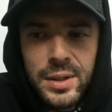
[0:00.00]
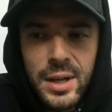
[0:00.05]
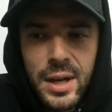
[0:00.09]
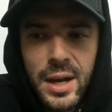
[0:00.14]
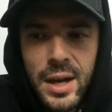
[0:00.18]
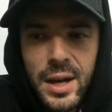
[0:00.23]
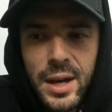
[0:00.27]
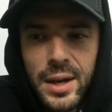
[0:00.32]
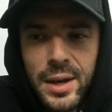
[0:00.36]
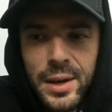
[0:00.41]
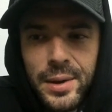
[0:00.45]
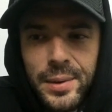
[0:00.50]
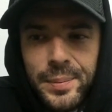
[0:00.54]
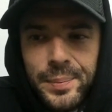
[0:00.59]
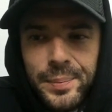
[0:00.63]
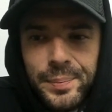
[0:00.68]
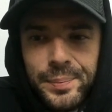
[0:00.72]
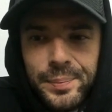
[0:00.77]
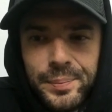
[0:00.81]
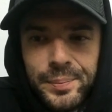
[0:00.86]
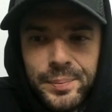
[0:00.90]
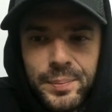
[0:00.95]

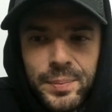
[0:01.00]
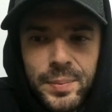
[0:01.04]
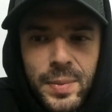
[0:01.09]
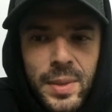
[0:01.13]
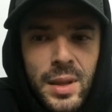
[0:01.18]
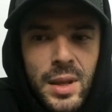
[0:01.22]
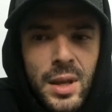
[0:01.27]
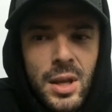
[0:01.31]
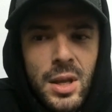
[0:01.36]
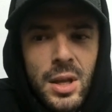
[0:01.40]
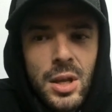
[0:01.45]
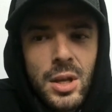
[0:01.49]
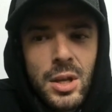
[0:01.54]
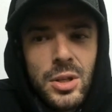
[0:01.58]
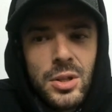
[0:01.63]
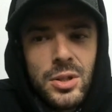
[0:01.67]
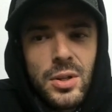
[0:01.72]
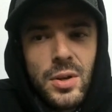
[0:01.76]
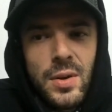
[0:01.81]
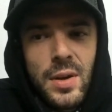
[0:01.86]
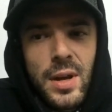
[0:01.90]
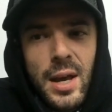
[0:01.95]
Um,
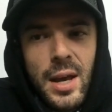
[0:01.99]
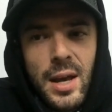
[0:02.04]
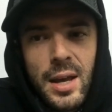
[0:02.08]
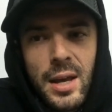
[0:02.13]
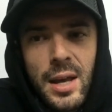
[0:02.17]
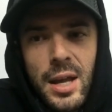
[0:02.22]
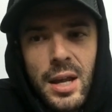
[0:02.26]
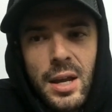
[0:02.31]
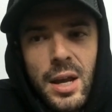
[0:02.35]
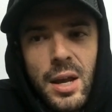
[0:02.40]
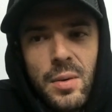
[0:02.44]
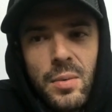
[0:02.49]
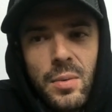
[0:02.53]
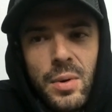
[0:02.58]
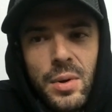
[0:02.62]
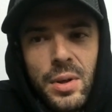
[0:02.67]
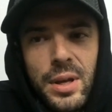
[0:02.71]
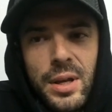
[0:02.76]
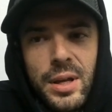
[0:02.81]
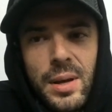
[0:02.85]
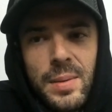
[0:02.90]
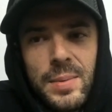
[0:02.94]
so yeah, it, it
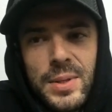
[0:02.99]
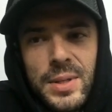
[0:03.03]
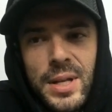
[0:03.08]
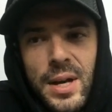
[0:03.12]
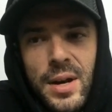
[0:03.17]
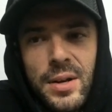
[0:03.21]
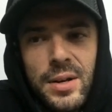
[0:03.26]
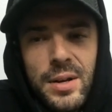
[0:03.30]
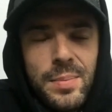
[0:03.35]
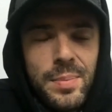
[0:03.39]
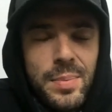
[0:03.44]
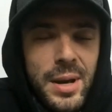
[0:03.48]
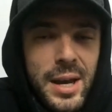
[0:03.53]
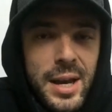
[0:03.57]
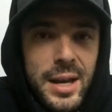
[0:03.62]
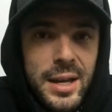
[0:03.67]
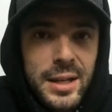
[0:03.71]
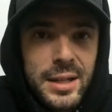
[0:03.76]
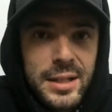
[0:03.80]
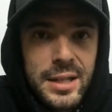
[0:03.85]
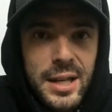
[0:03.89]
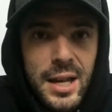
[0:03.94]
really comes down to
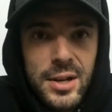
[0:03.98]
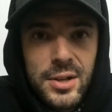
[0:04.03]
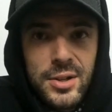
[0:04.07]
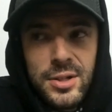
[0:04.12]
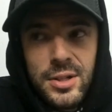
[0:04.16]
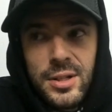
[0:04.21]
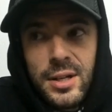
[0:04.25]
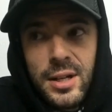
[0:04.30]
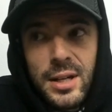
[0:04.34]
paying attention,